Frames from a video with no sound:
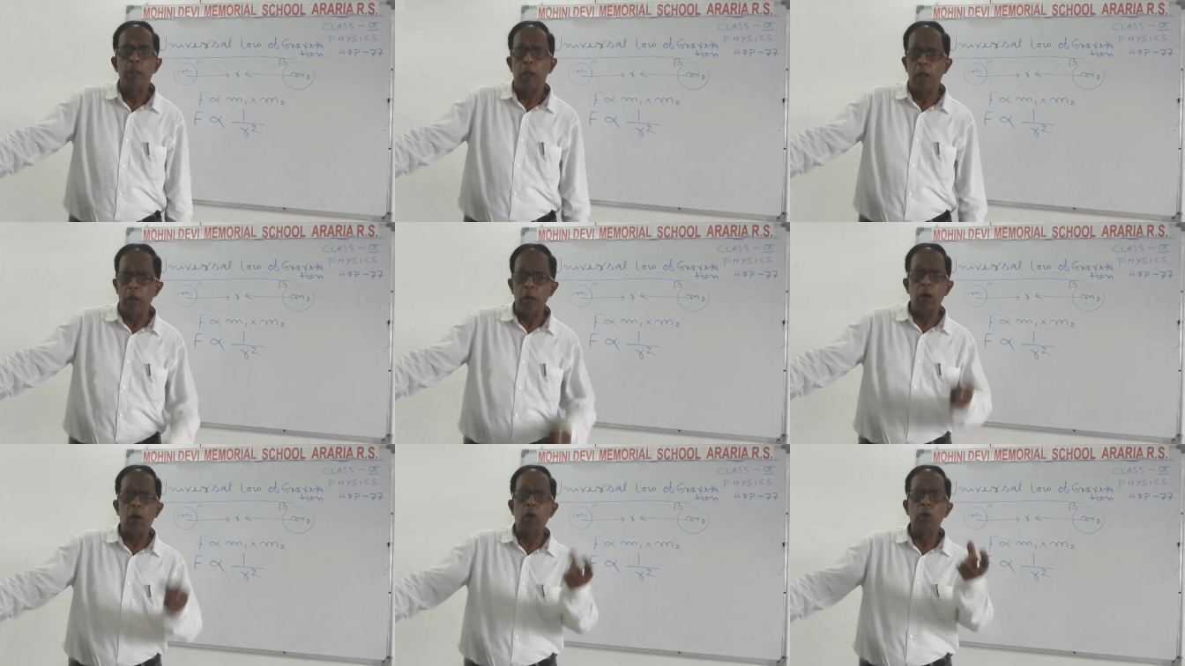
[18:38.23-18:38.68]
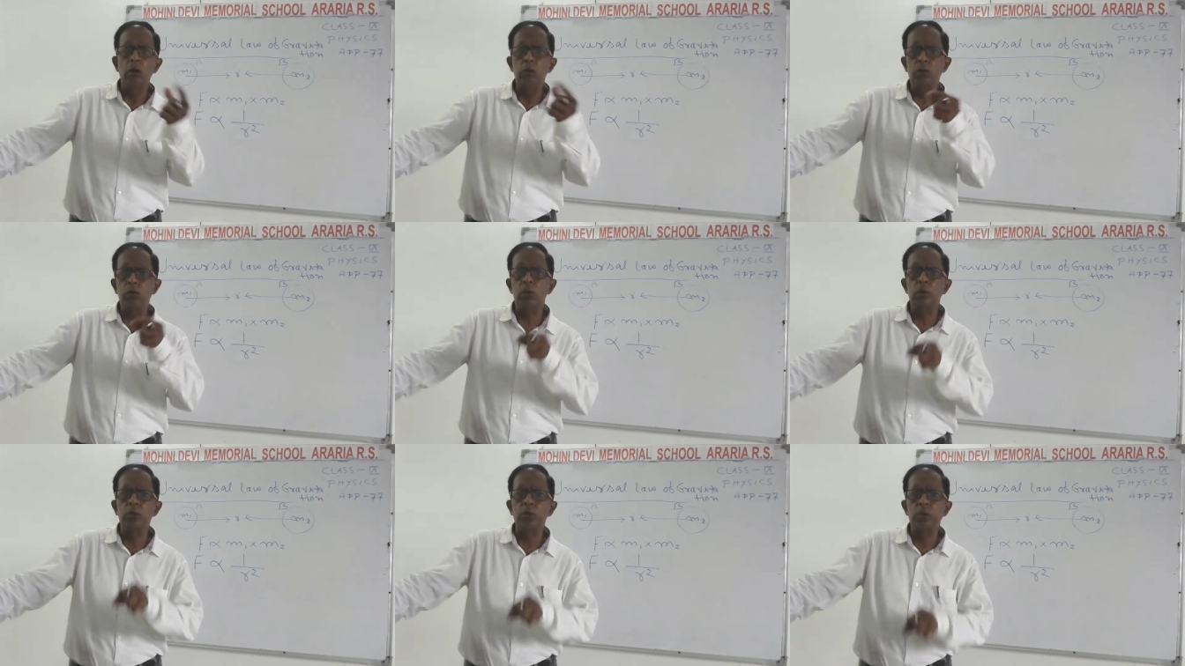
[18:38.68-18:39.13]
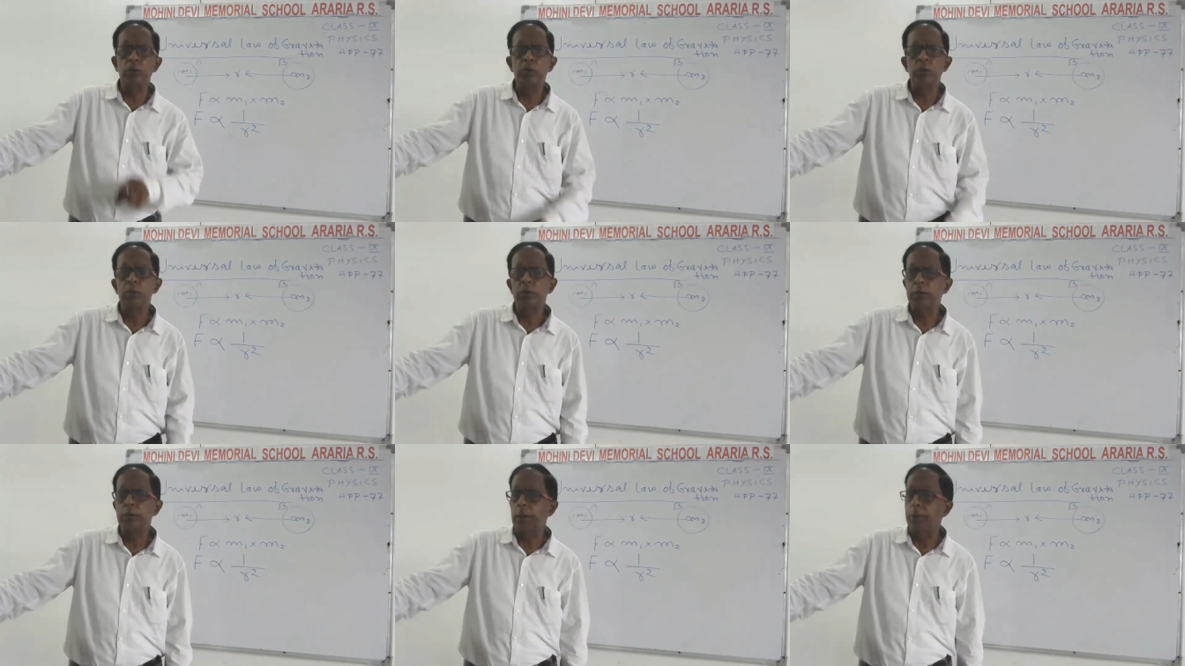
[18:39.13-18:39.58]
and also
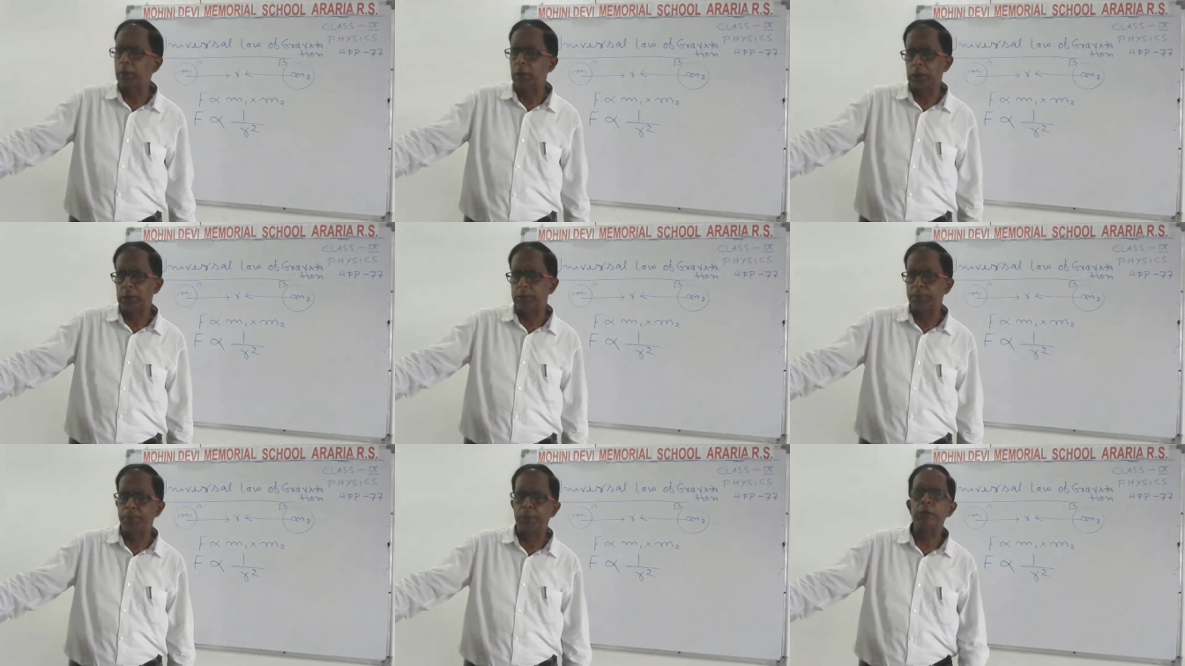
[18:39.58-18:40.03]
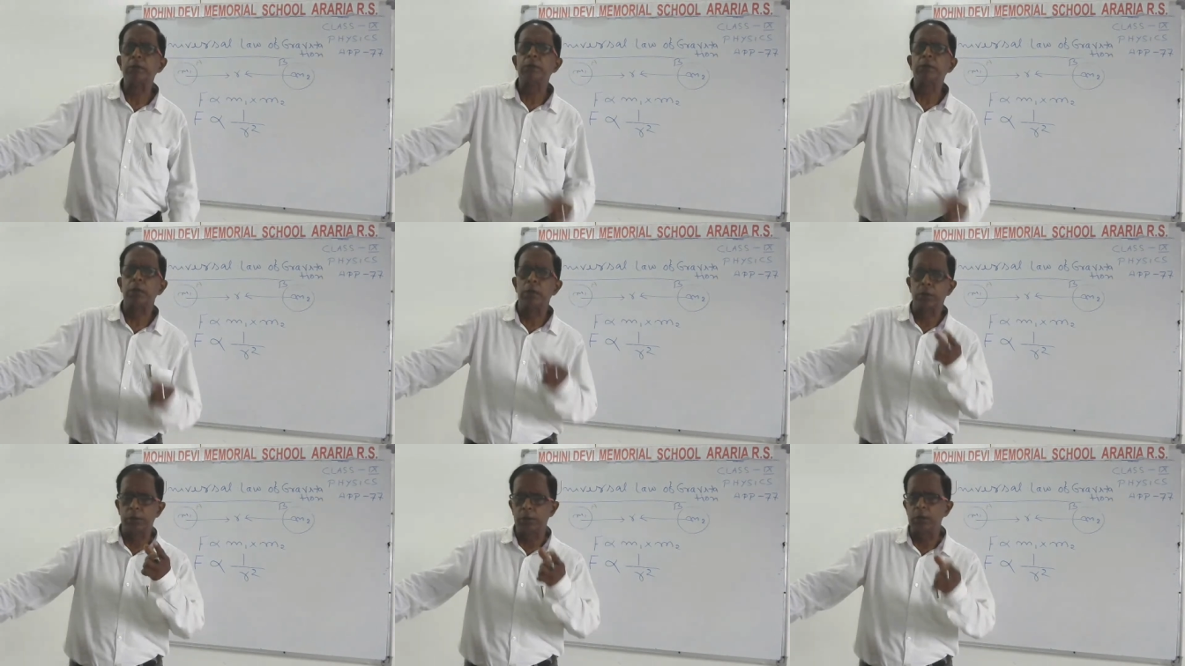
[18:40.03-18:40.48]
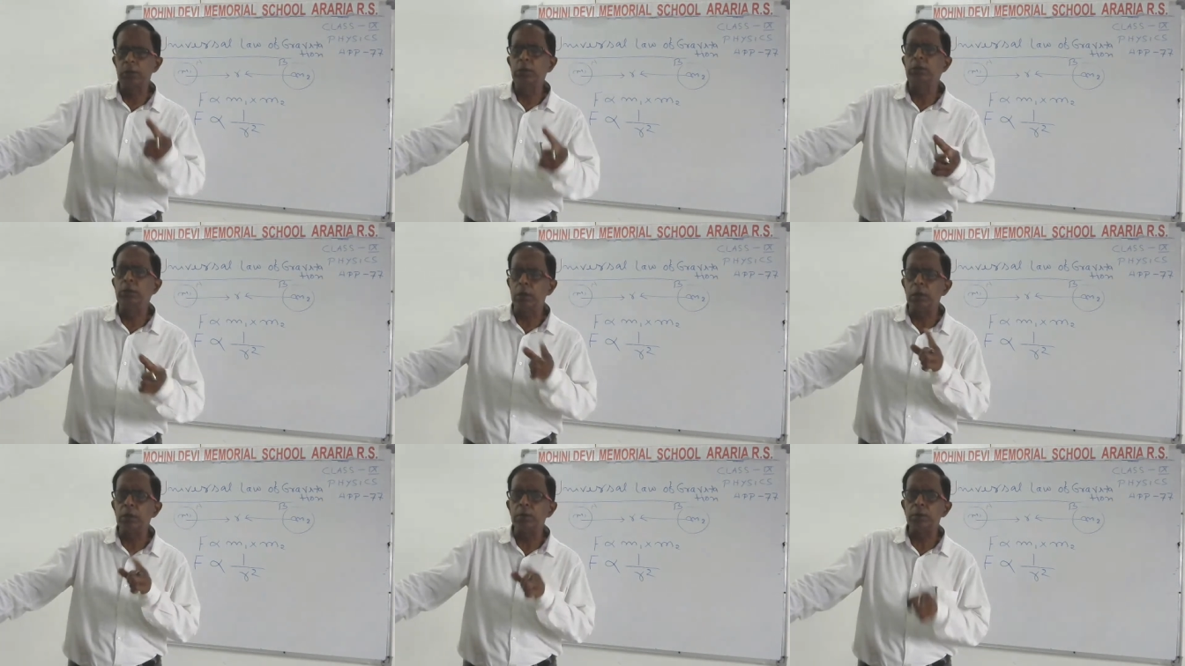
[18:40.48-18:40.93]
some respected
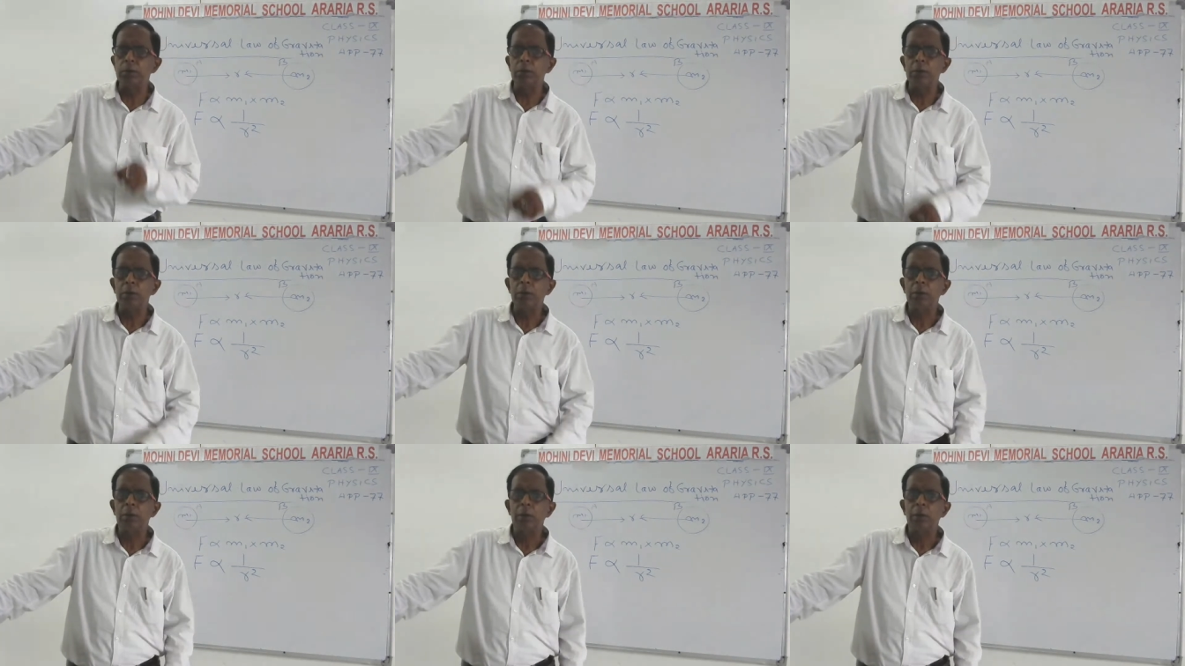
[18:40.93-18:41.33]
teachers.